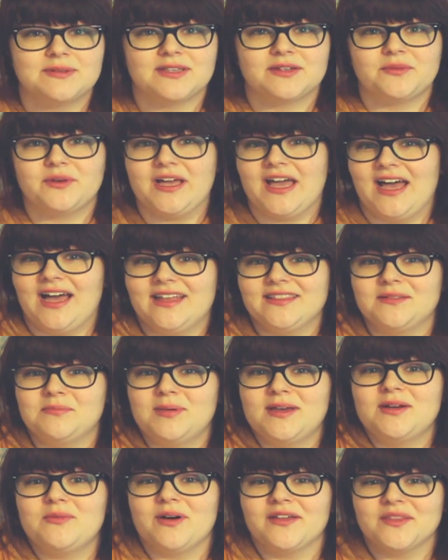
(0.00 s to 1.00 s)
that we had, the
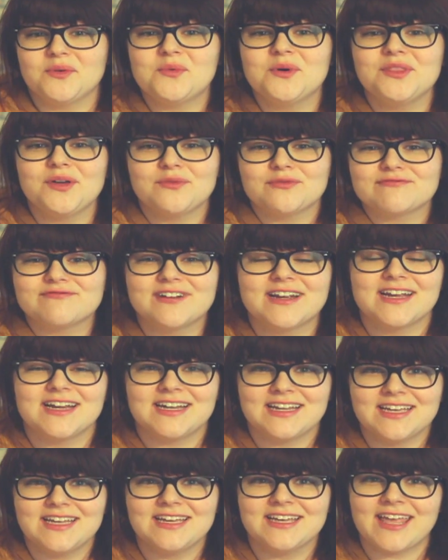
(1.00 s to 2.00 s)
big one, the one that
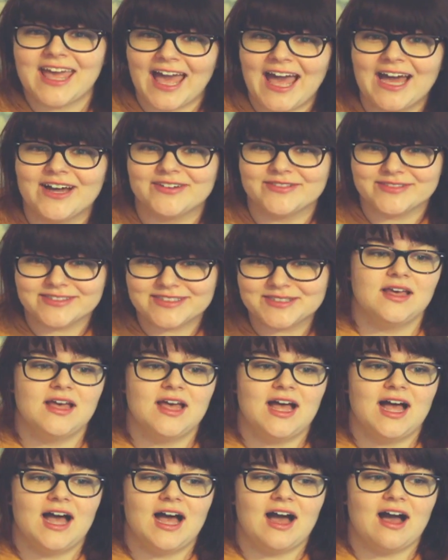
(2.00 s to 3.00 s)
really counts,
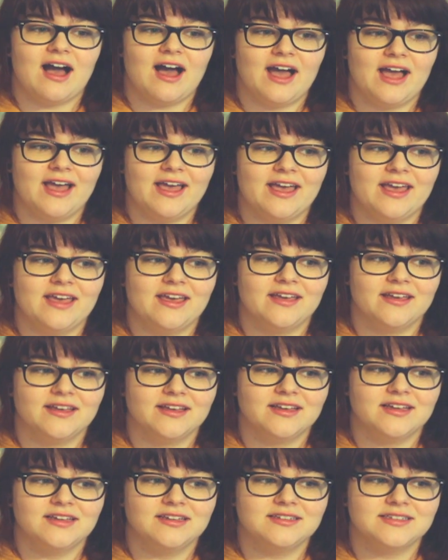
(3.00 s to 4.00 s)
I
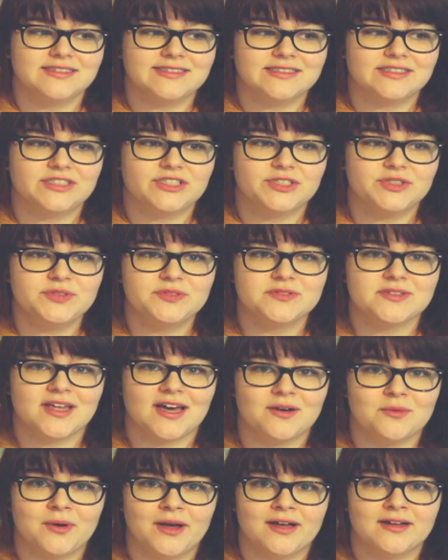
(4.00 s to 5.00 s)
didn't do
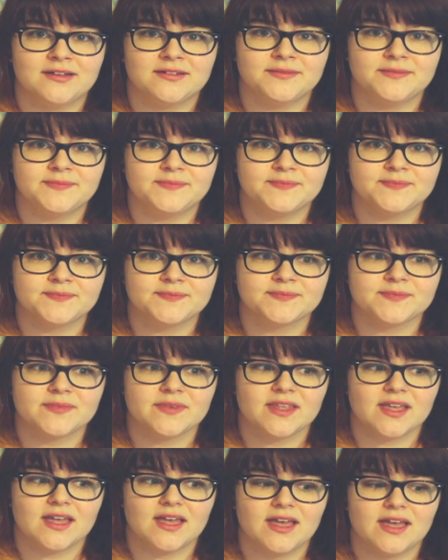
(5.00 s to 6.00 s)
that well,
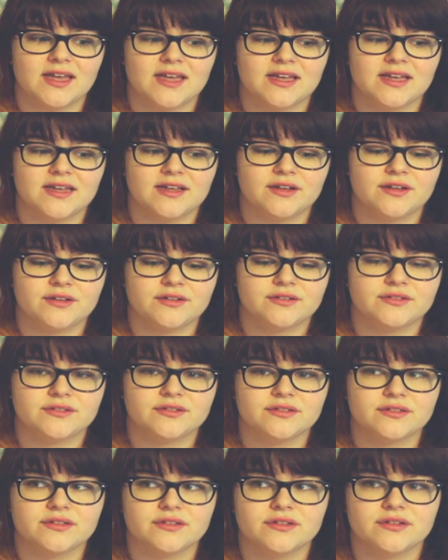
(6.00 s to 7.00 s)
and
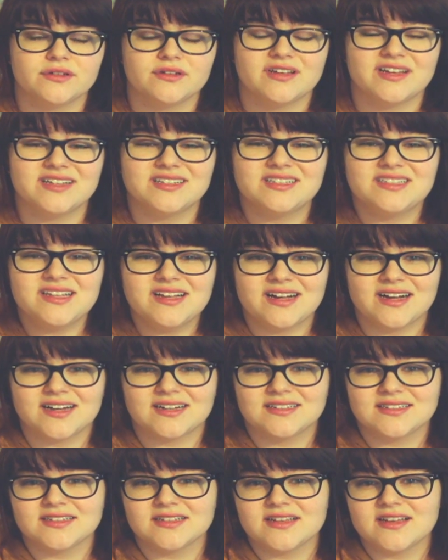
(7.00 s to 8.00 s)
it
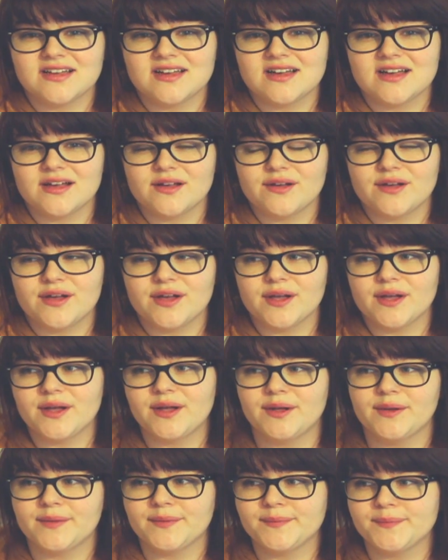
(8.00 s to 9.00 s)
sucked.
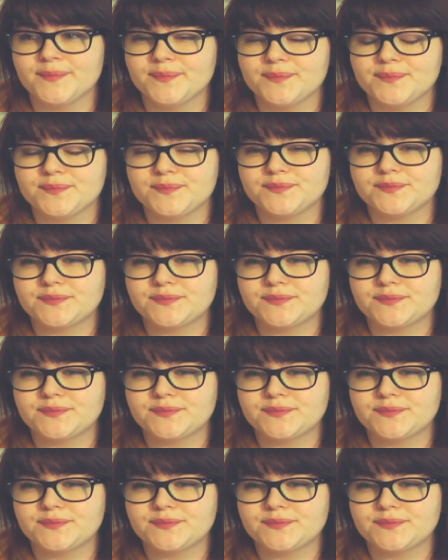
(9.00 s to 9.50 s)
I